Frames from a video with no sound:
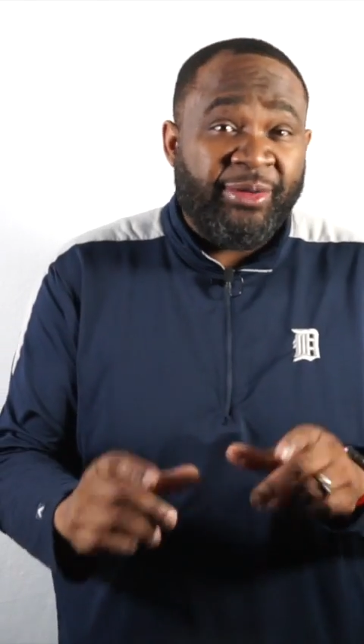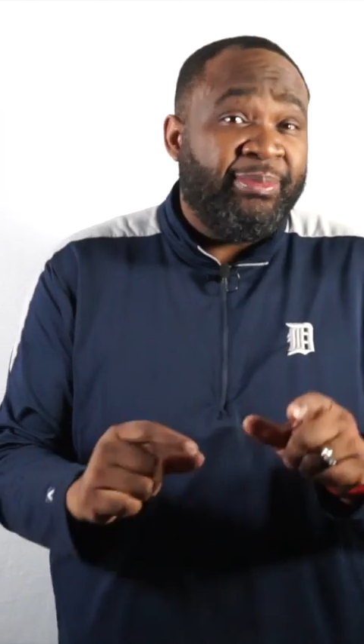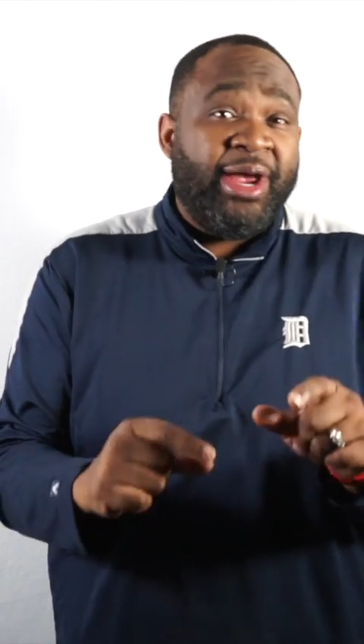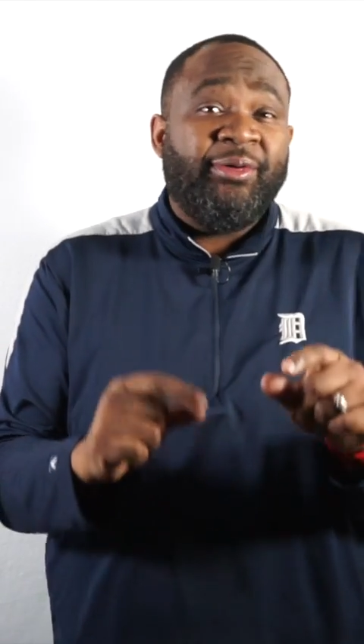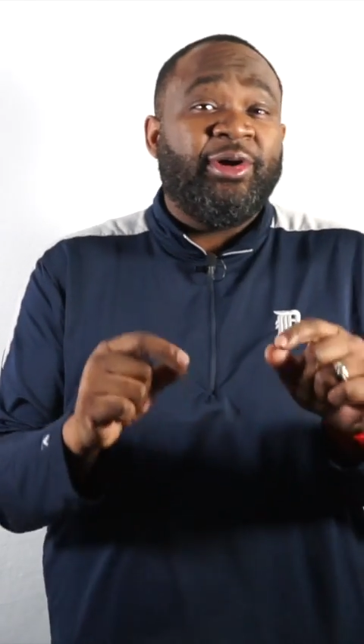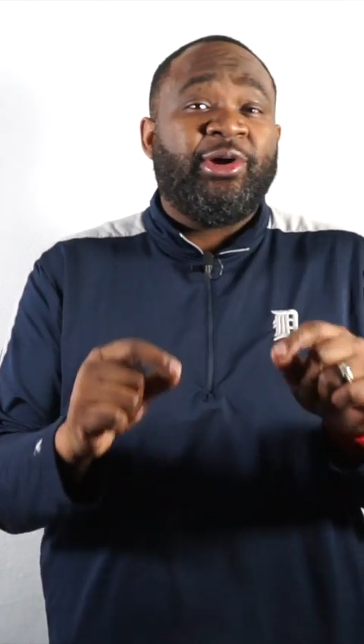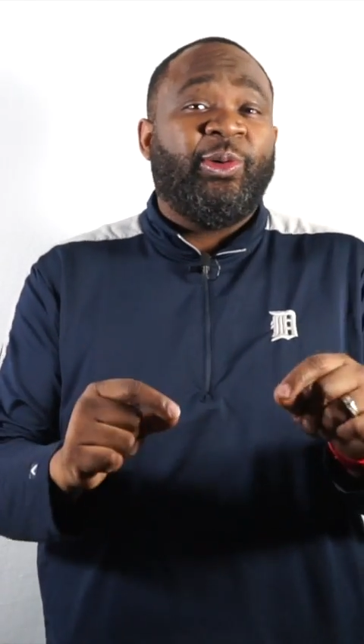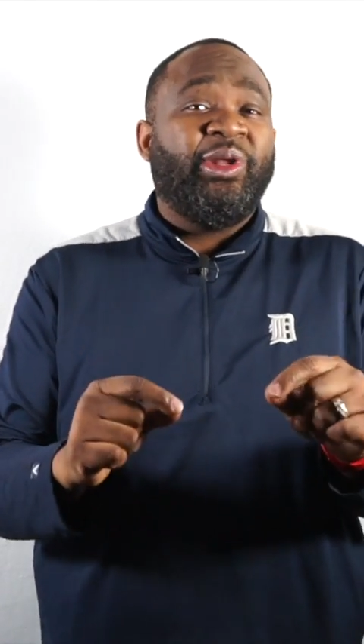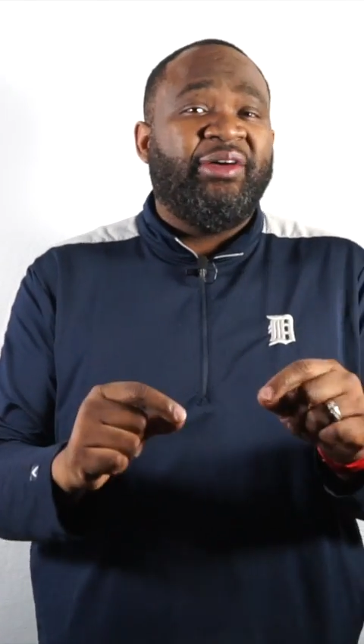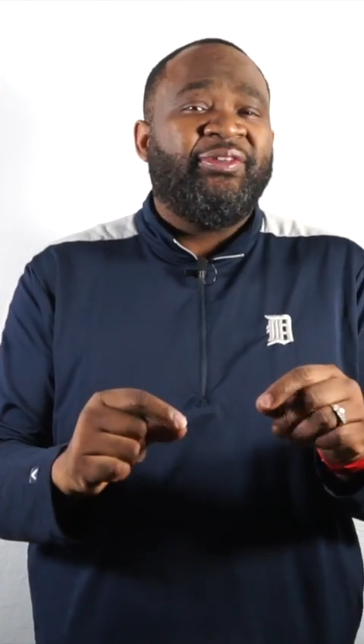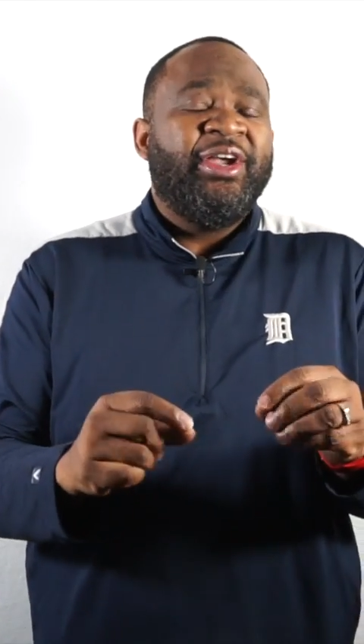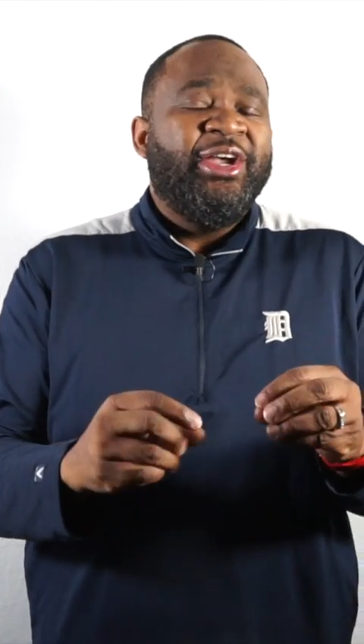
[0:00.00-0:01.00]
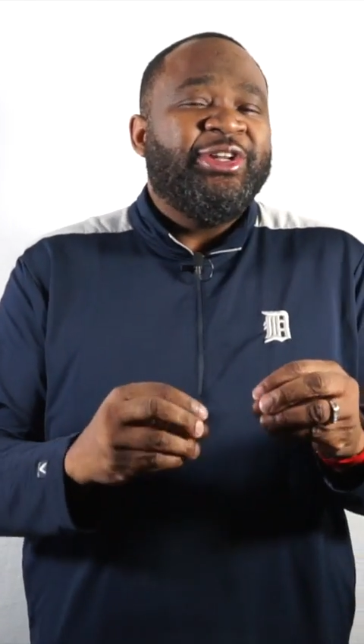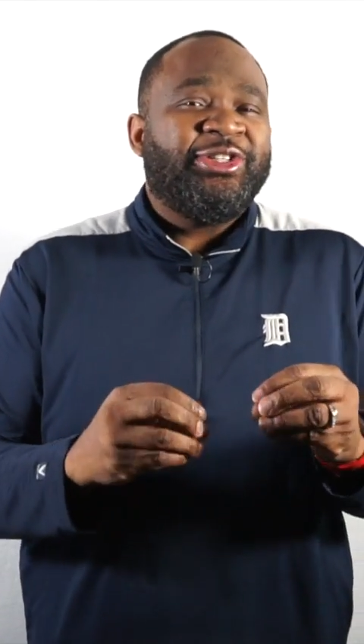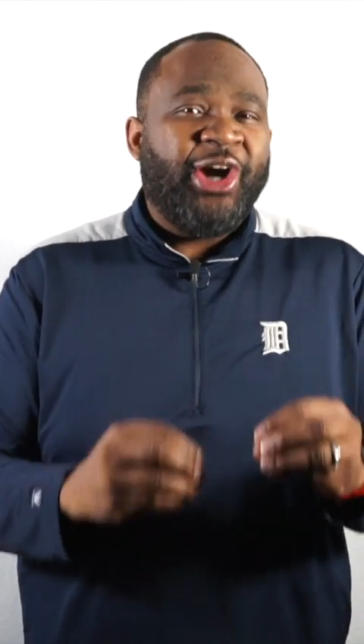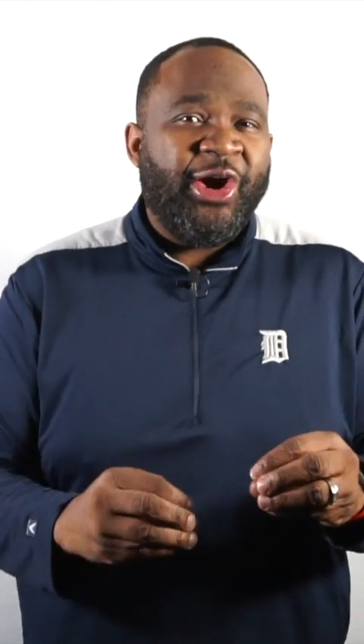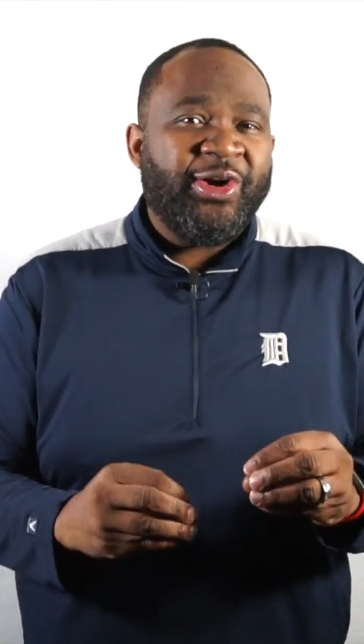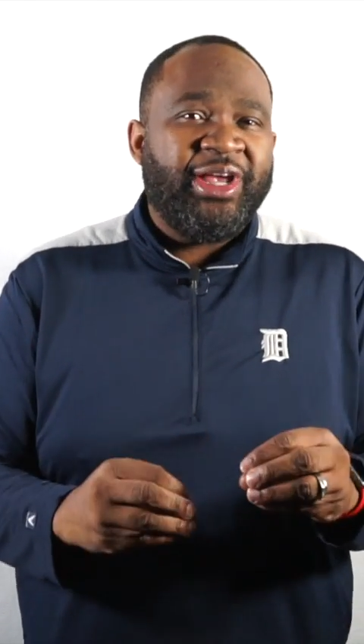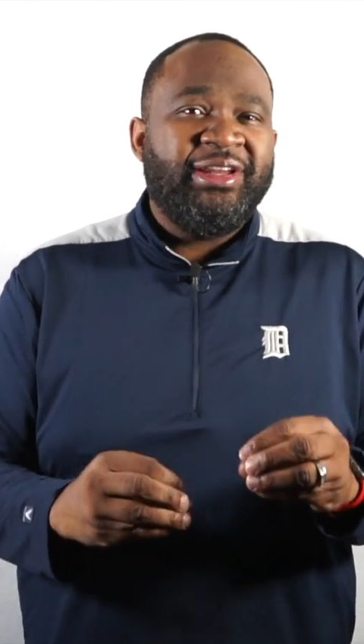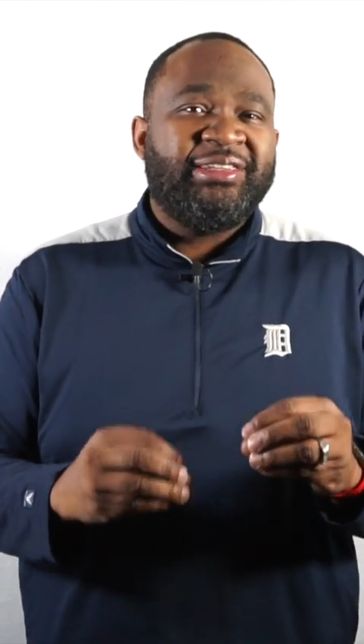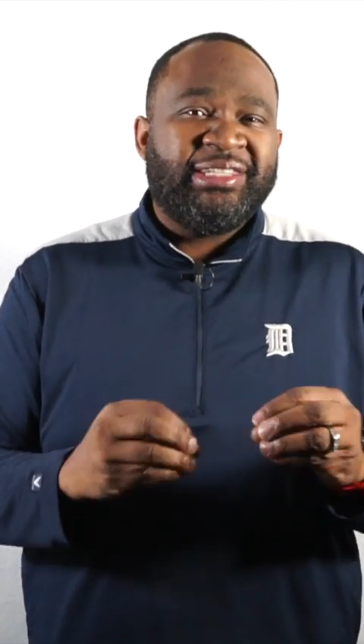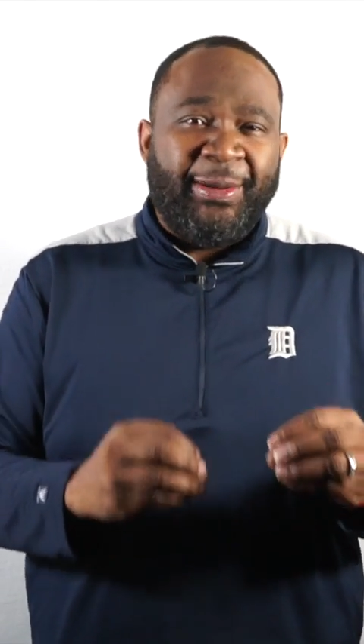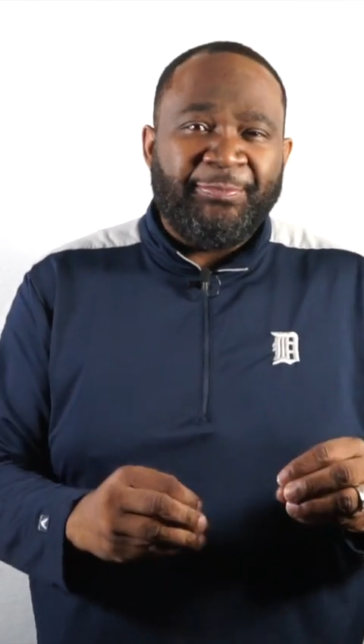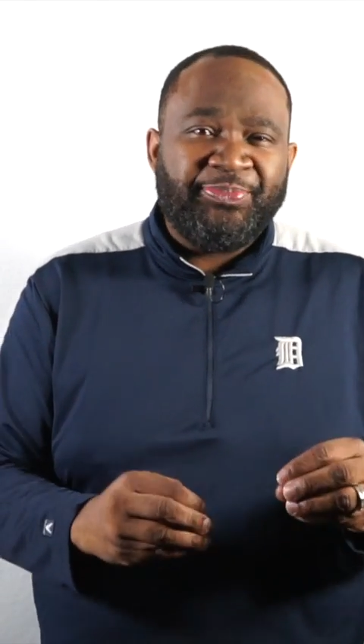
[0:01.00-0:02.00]
the miracle of turning
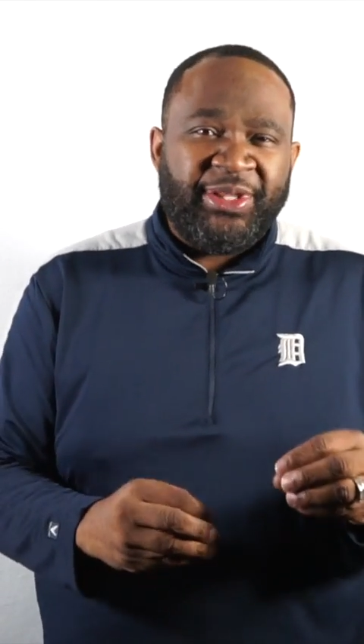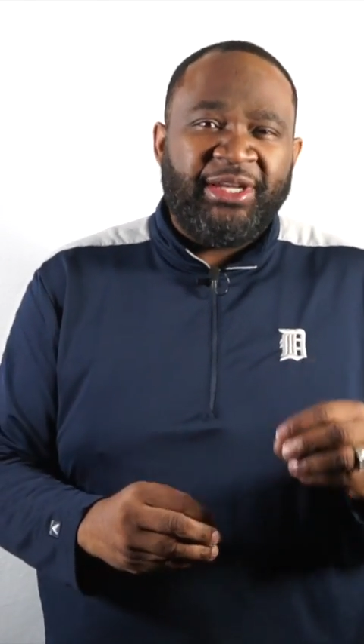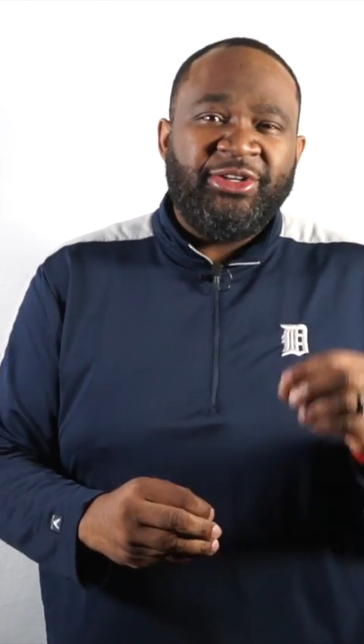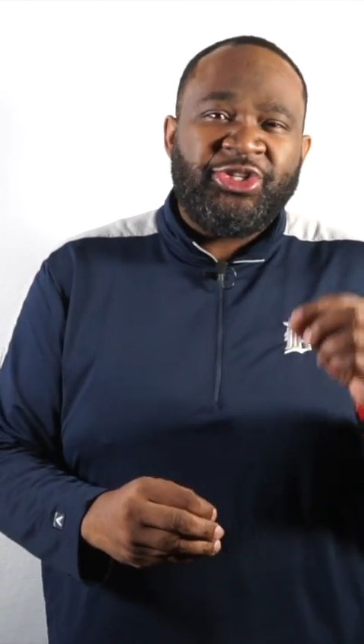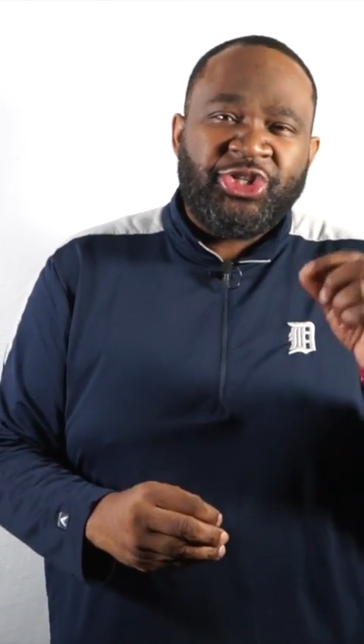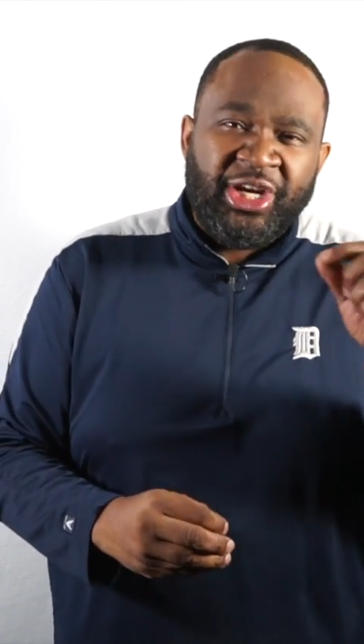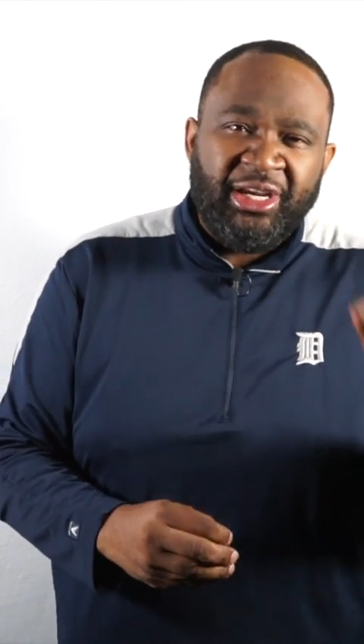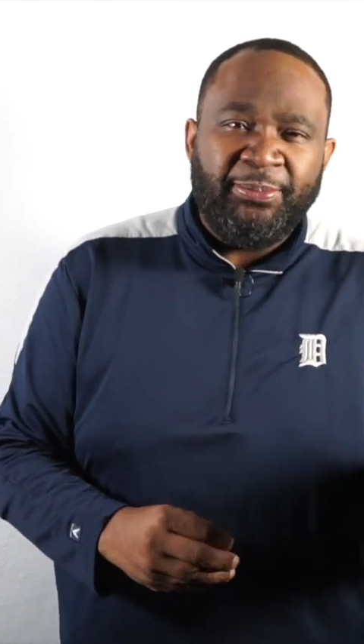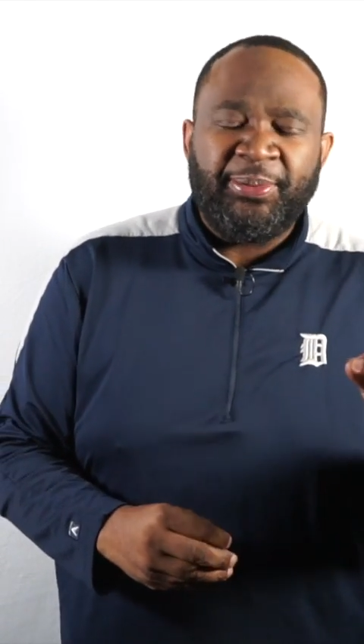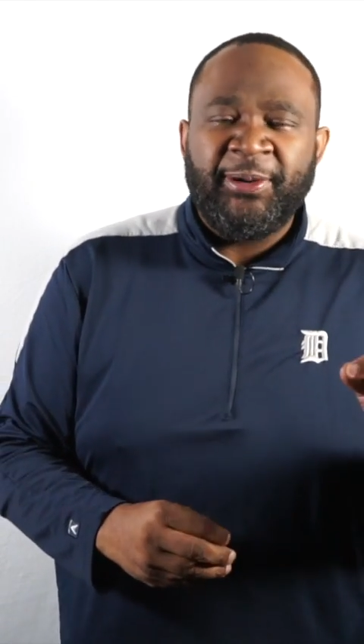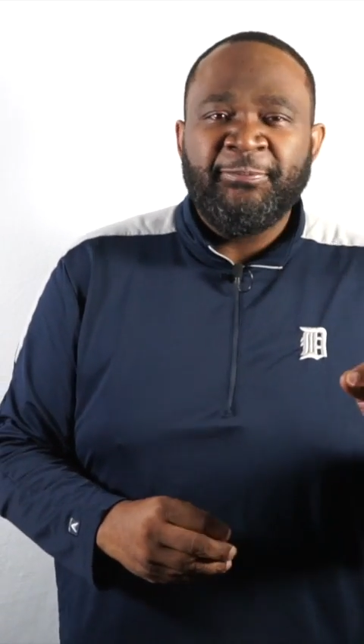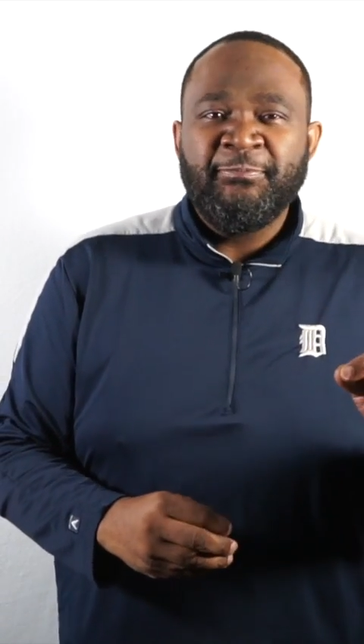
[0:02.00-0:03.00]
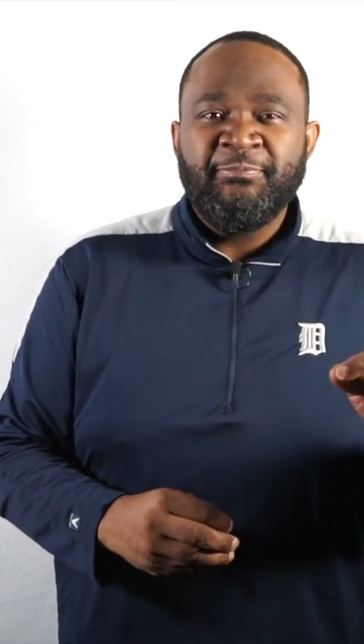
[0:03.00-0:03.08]
something cheap